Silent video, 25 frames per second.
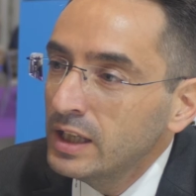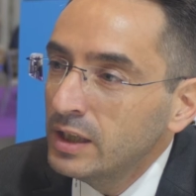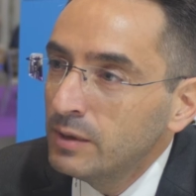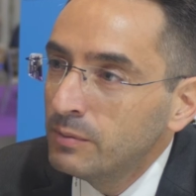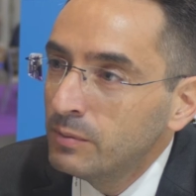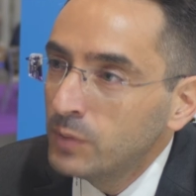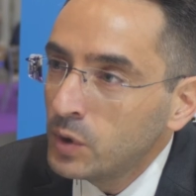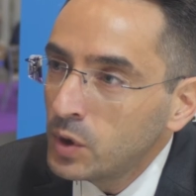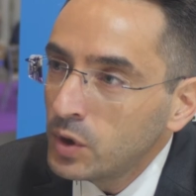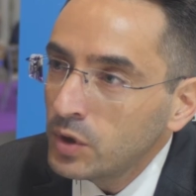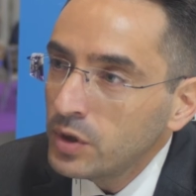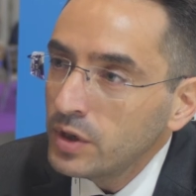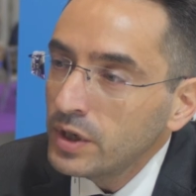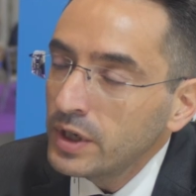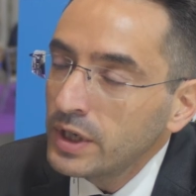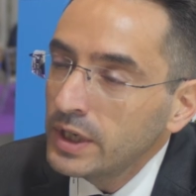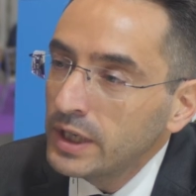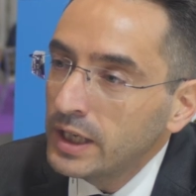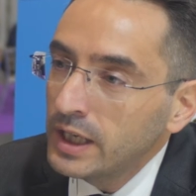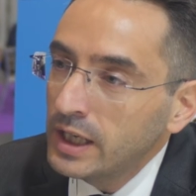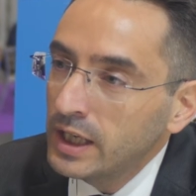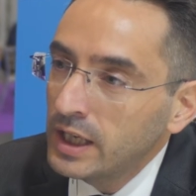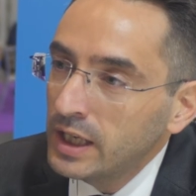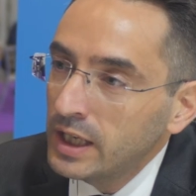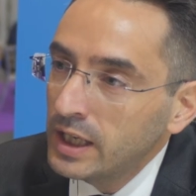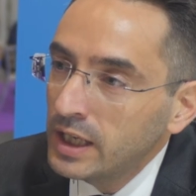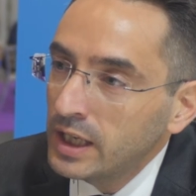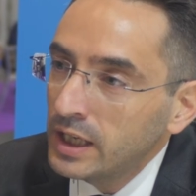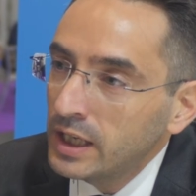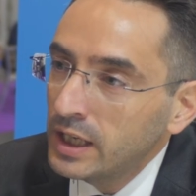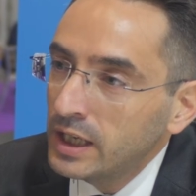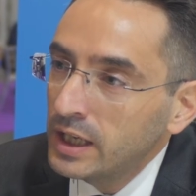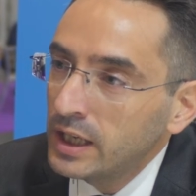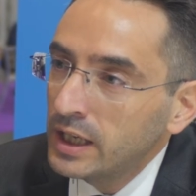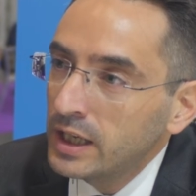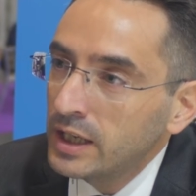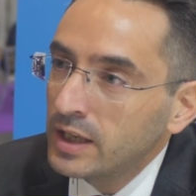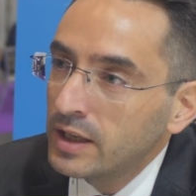More,
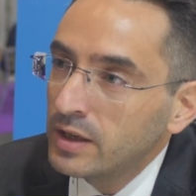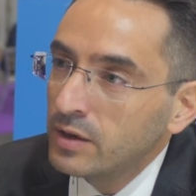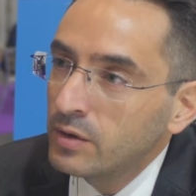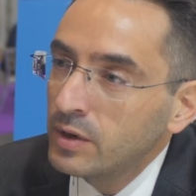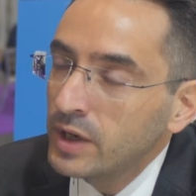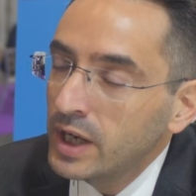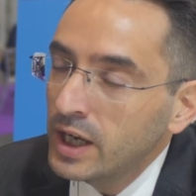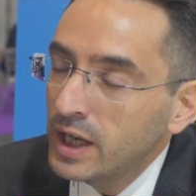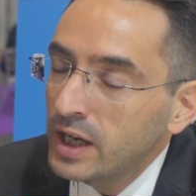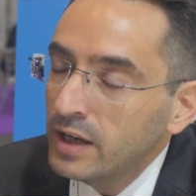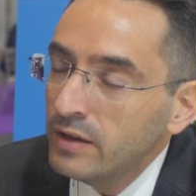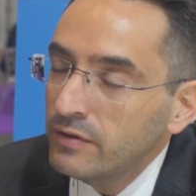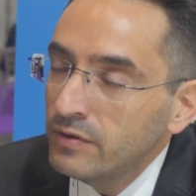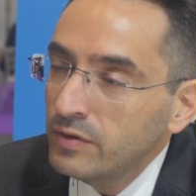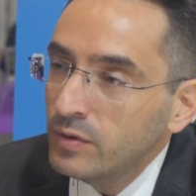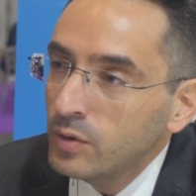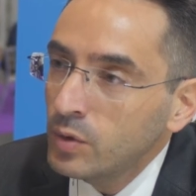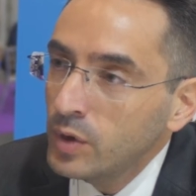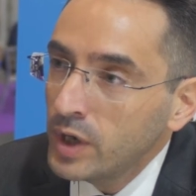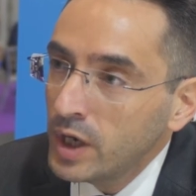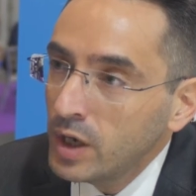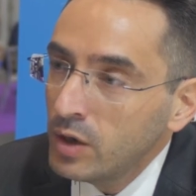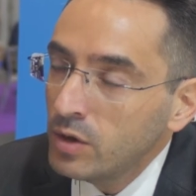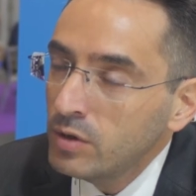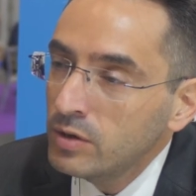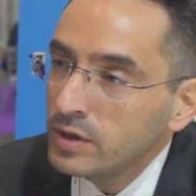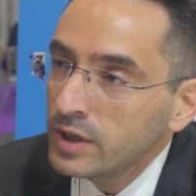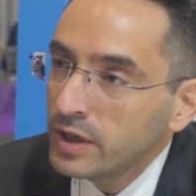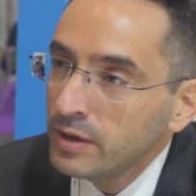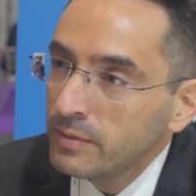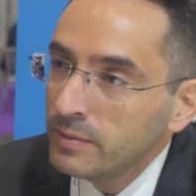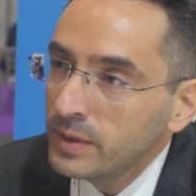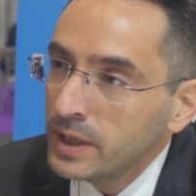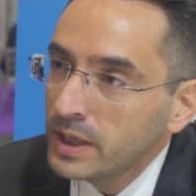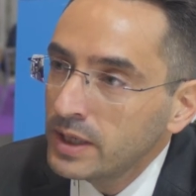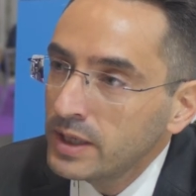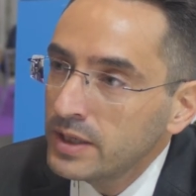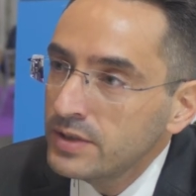we own and
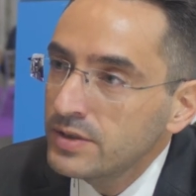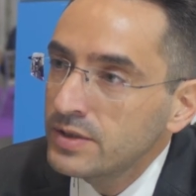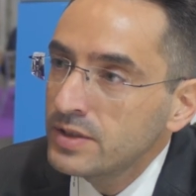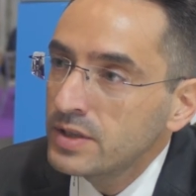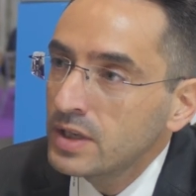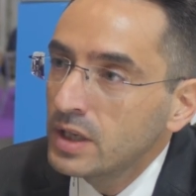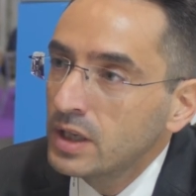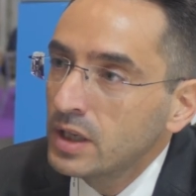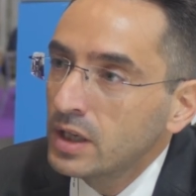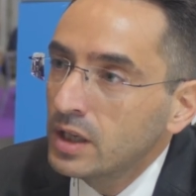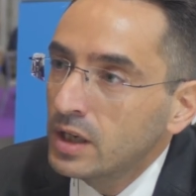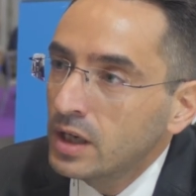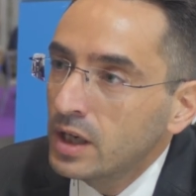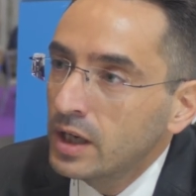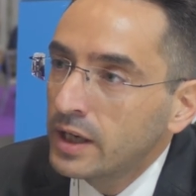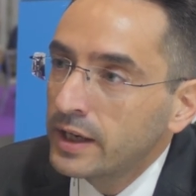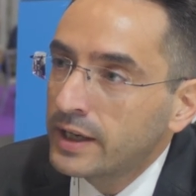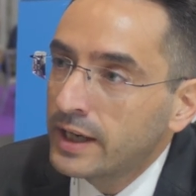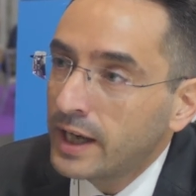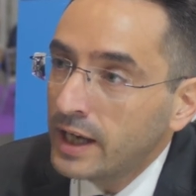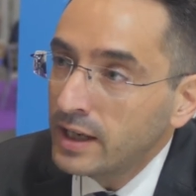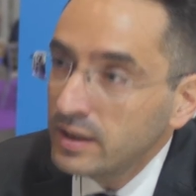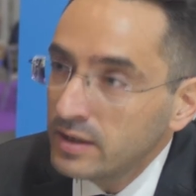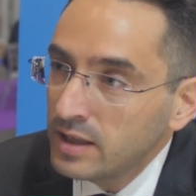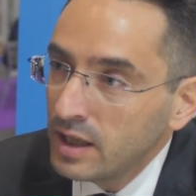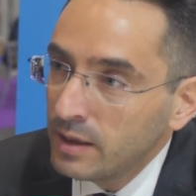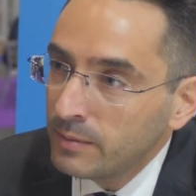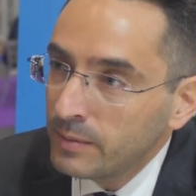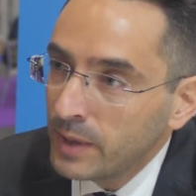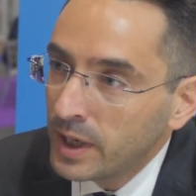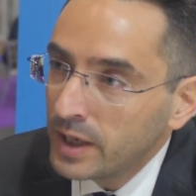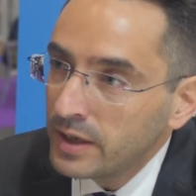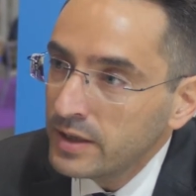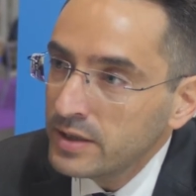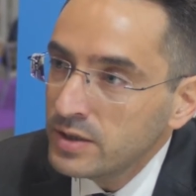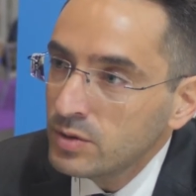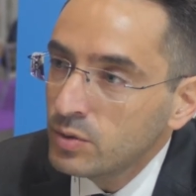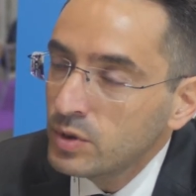manage Candia
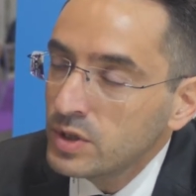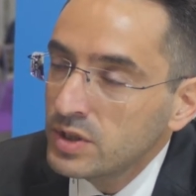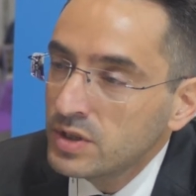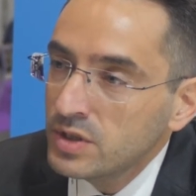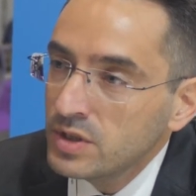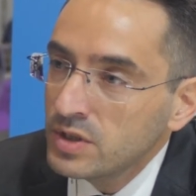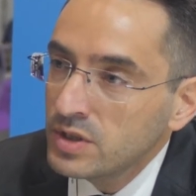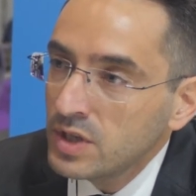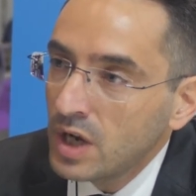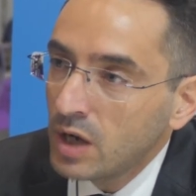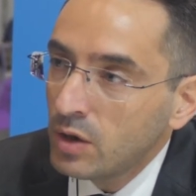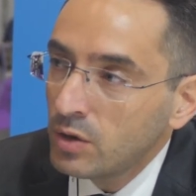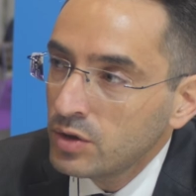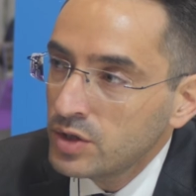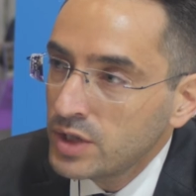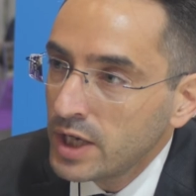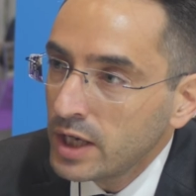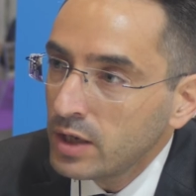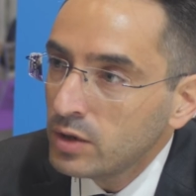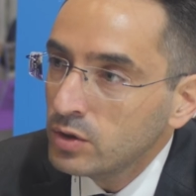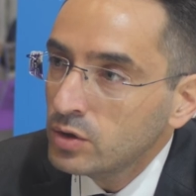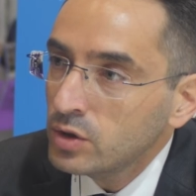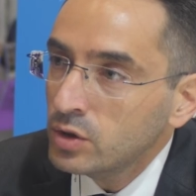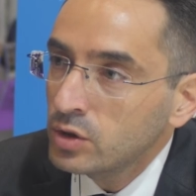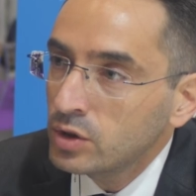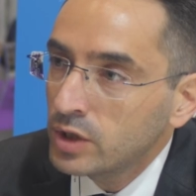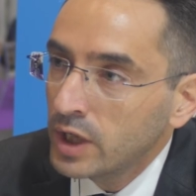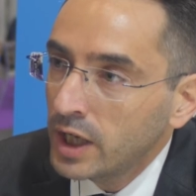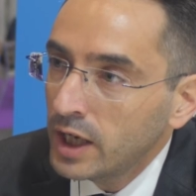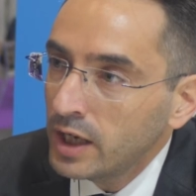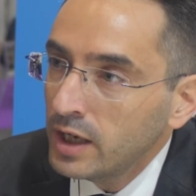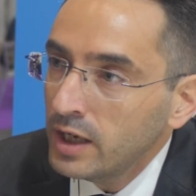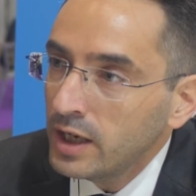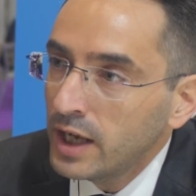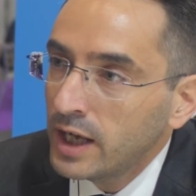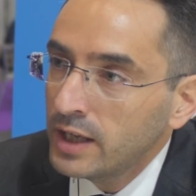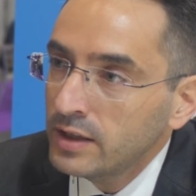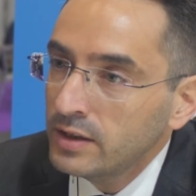Maris, which is our second
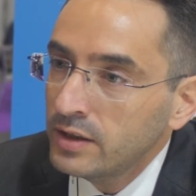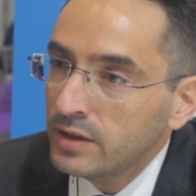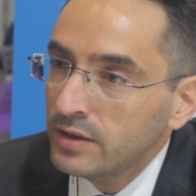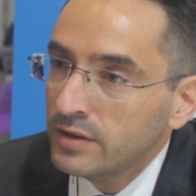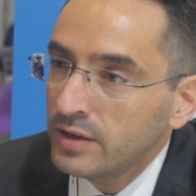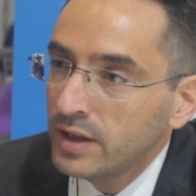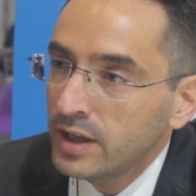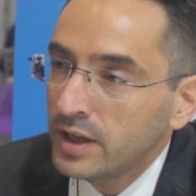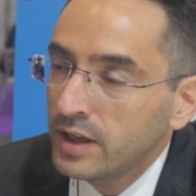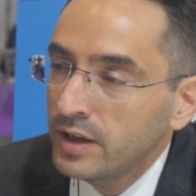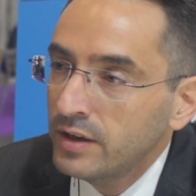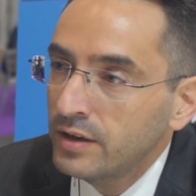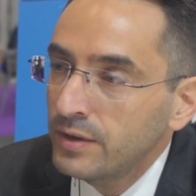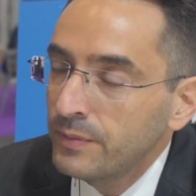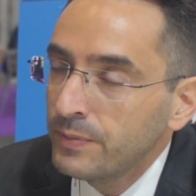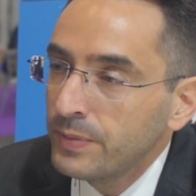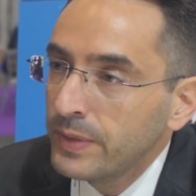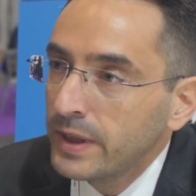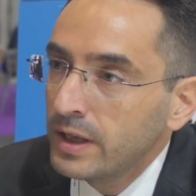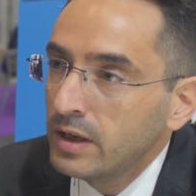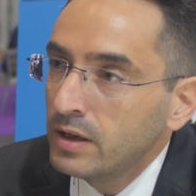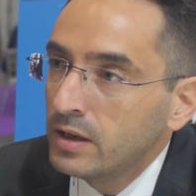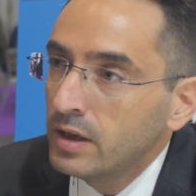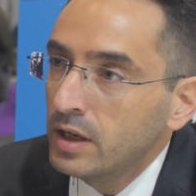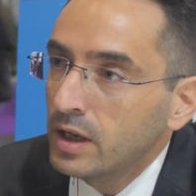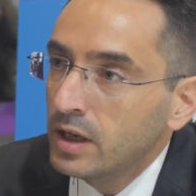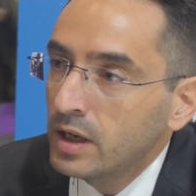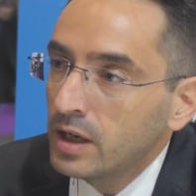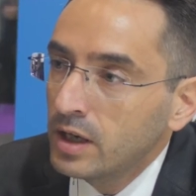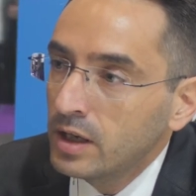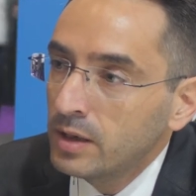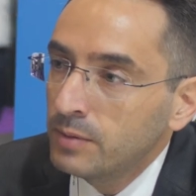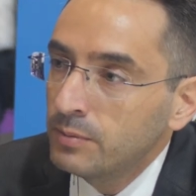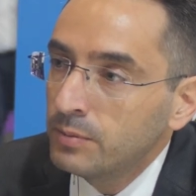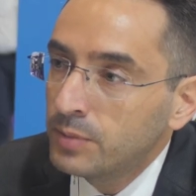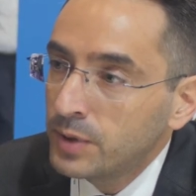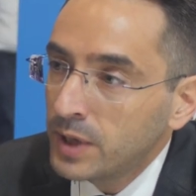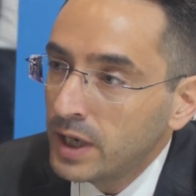hotel under the
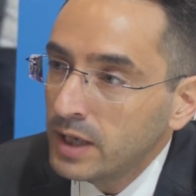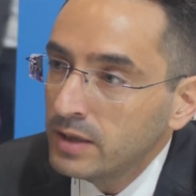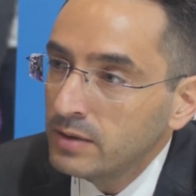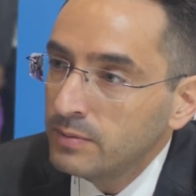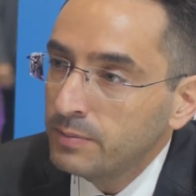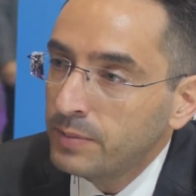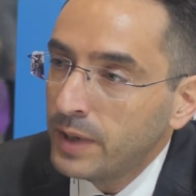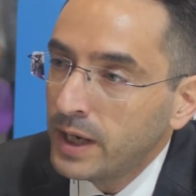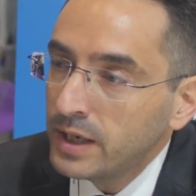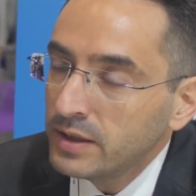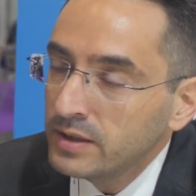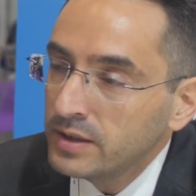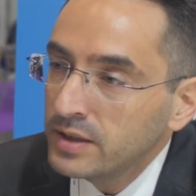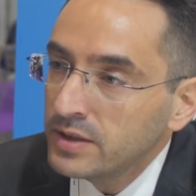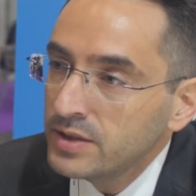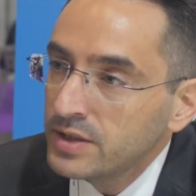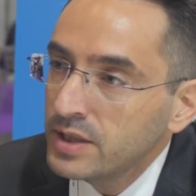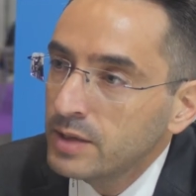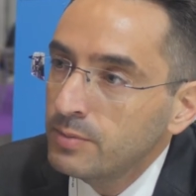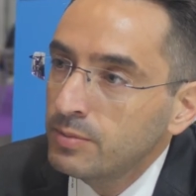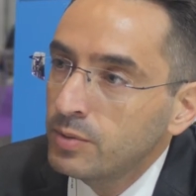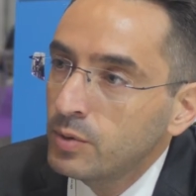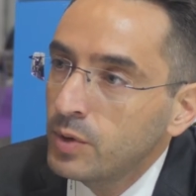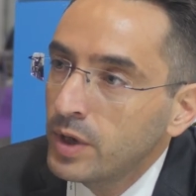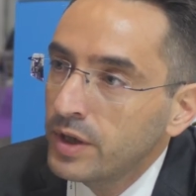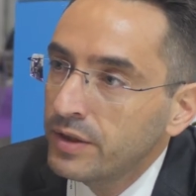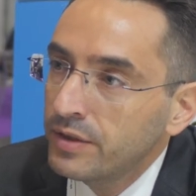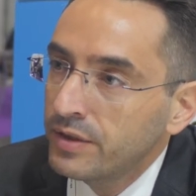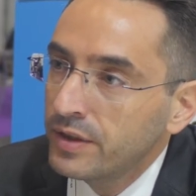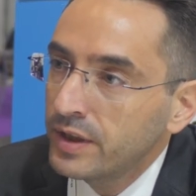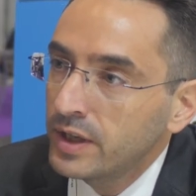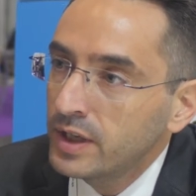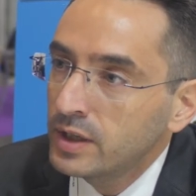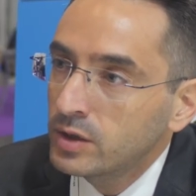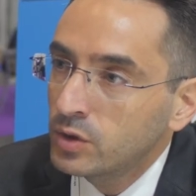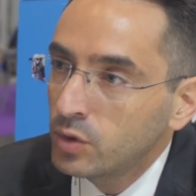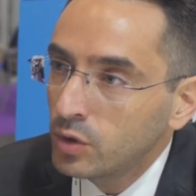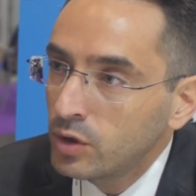brand partnership with
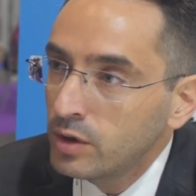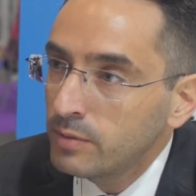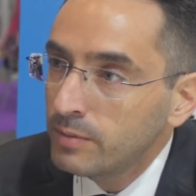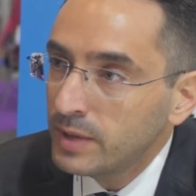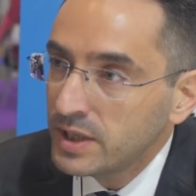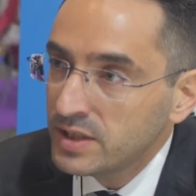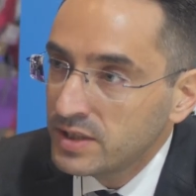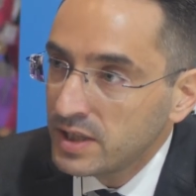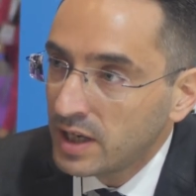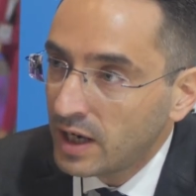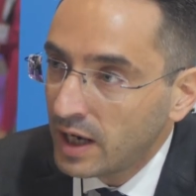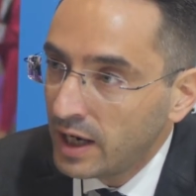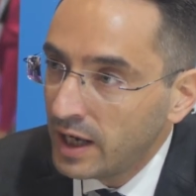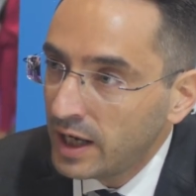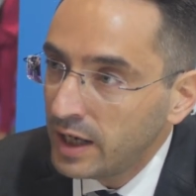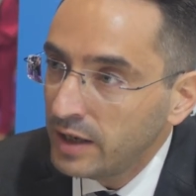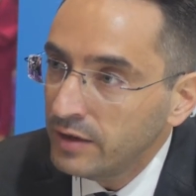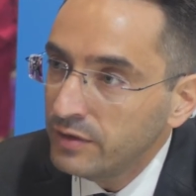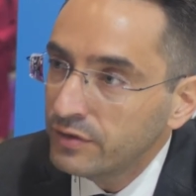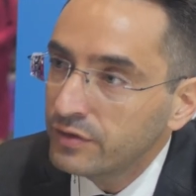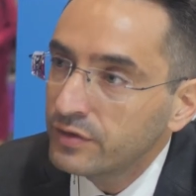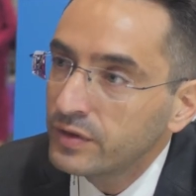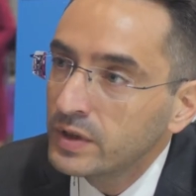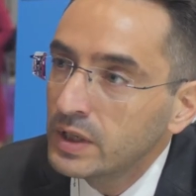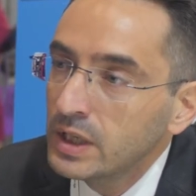TUI Magic Life,